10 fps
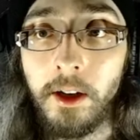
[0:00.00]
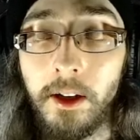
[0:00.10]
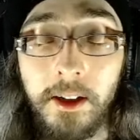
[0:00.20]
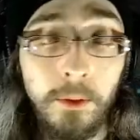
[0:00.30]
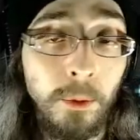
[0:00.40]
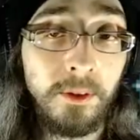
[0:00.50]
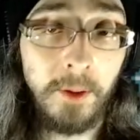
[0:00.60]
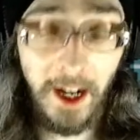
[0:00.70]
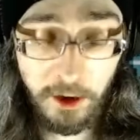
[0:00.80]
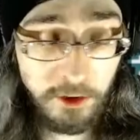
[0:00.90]
It was
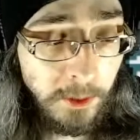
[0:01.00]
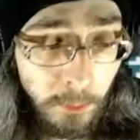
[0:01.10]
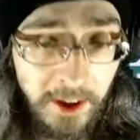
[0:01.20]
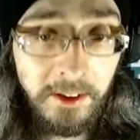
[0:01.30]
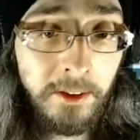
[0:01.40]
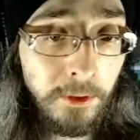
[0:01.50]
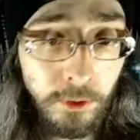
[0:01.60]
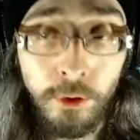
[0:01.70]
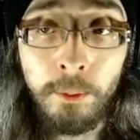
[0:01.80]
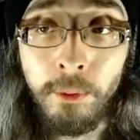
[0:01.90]
actually rated at
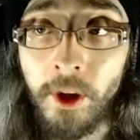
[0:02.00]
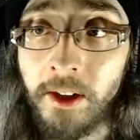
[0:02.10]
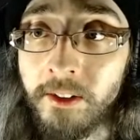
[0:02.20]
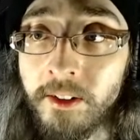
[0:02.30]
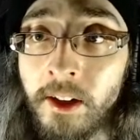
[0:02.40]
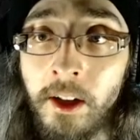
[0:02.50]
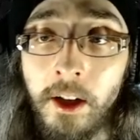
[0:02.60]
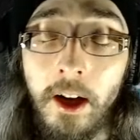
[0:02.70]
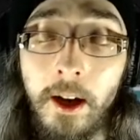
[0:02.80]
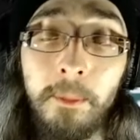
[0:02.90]
2 points.
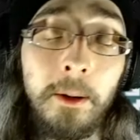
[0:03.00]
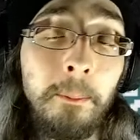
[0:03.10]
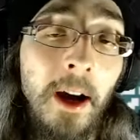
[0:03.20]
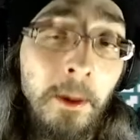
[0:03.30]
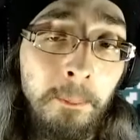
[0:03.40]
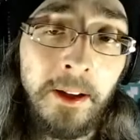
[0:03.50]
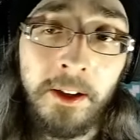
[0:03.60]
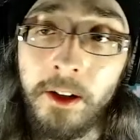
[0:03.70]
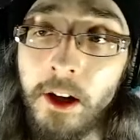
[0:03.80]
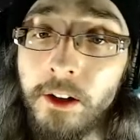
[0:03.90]
But in my
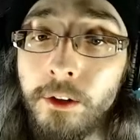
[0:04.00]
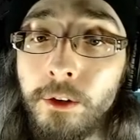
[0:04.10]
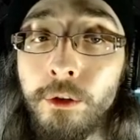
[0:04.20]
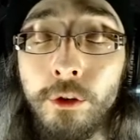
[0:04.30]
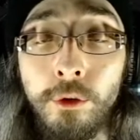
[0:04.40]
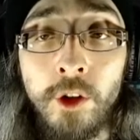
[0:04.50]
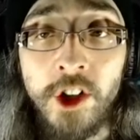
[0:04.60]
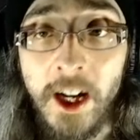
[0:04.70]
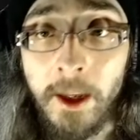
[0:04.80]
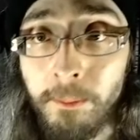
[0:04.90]
opinion, the 2
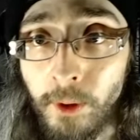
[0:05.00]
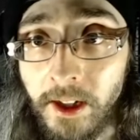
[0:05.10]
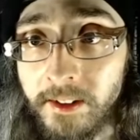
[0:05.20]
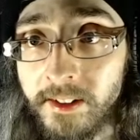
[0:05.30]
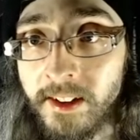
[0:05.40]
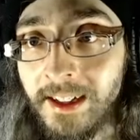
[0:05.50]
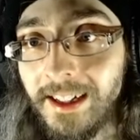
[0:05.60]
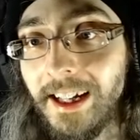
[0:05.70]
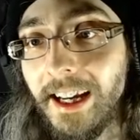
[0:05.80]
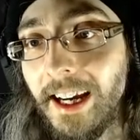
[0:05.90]
checkpoints
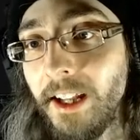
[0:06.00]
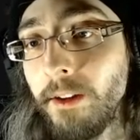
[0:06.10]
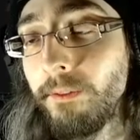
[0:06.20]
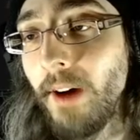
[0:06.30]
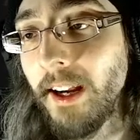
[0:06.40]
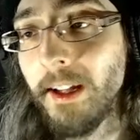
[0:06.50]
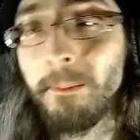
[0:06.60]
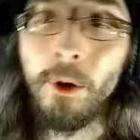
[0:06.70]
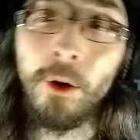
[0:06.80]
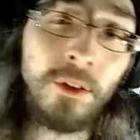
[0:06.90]
and the fact that
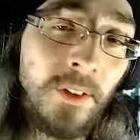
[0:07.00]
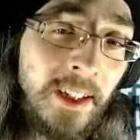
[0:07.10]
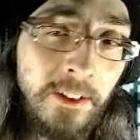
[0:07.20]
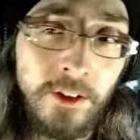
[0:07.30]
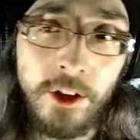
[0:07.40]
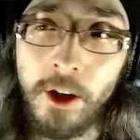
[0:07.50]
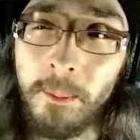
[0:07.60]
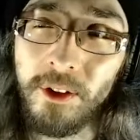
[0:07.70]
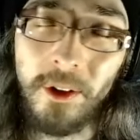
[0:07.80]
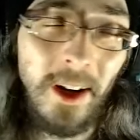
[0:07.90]
most of these
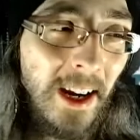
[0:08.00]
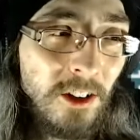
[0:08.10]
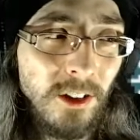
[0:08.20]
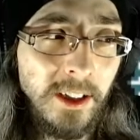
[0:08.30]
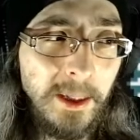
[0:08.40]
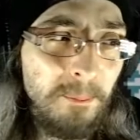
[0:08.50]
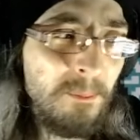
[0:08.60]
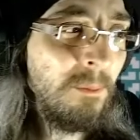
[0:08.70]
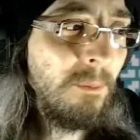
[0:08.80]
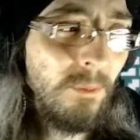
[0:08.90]
jumps are actually
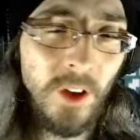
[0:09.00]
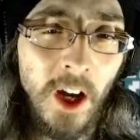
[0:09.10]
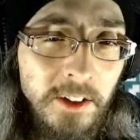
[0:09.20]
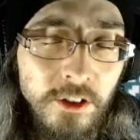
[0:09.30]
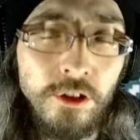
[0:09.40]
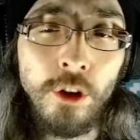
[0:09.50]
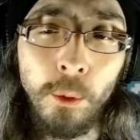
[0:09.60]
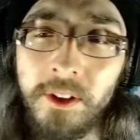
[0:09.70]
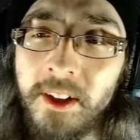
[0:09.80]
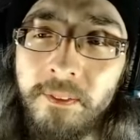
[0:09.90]
not so
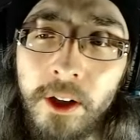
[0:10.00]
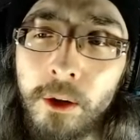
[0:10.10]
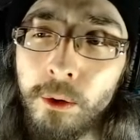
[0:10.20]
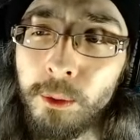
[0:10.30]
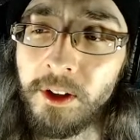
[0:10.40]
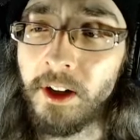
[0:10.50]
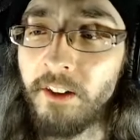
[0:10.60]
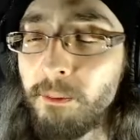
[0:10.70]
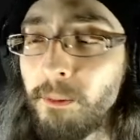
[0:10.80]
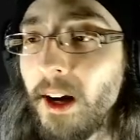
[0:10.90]
difficult with
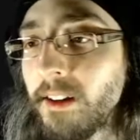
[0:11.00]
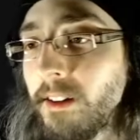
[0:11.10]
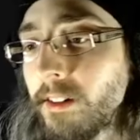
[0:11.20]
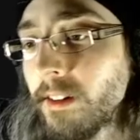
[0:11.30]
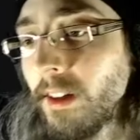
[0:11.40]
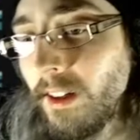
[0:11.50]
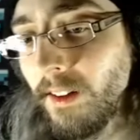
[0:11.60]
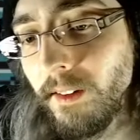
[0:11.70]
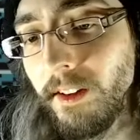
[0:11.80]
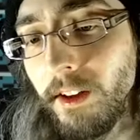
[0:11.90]
enough practice,
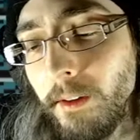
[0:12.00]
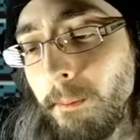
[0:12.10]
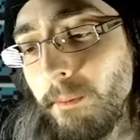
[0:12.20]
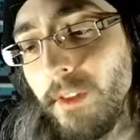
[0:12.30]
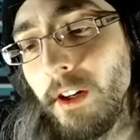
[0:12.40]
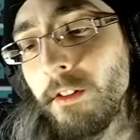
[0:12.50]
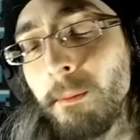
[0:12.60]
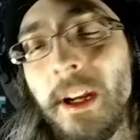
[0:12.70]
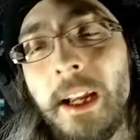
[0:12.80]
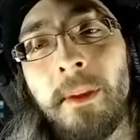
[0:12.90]
there's
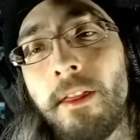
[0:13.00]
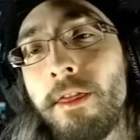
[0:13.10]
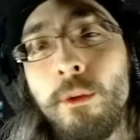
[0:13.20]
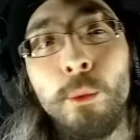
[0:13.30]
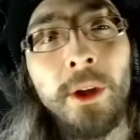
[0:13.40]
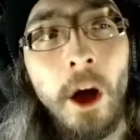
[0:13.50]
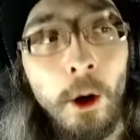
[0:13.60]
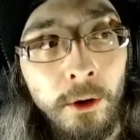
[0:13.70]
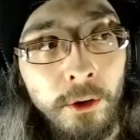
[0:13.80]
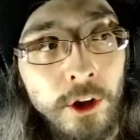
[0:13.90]
maybe 3
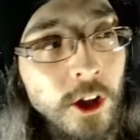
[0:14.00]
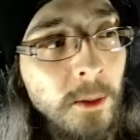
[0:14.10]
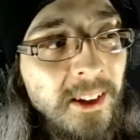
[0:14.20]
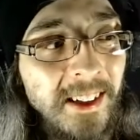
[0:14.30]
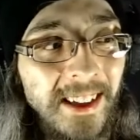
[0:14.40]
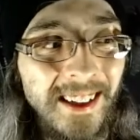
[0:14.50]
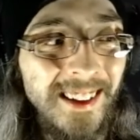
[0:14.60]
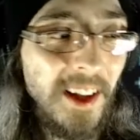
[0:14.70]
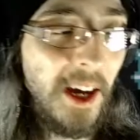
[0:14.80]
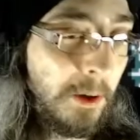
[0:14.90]
harder jumps in the
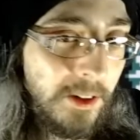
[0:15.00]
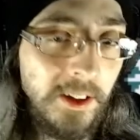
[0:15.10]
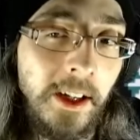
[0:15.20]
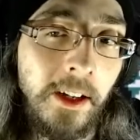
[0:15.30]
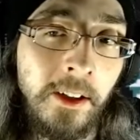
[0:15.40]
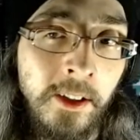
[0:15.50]
entire thing.